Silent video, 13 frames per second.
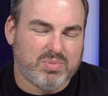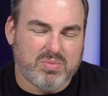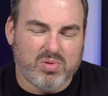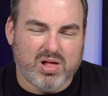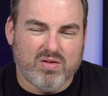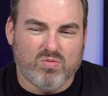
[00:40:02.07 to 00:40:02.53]

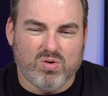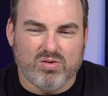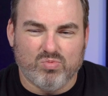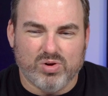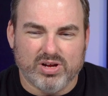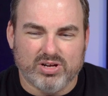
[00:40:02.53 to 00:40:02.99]
People have
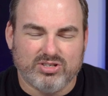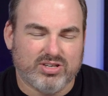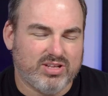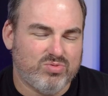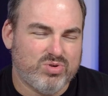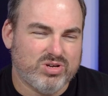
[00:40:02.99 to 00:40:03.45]
one wish,
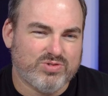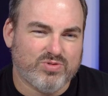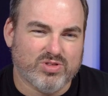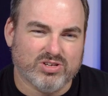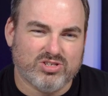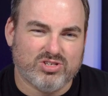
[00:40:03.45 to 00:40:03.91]
and they wish
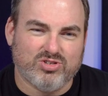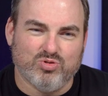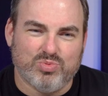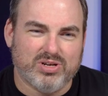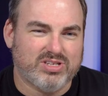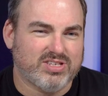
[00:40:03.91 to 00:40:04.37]
for the
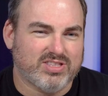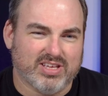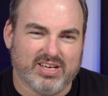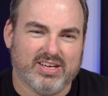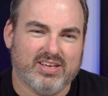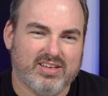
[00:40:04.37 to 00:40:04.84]
stupidest
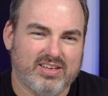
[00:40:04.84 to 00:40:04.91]
thing.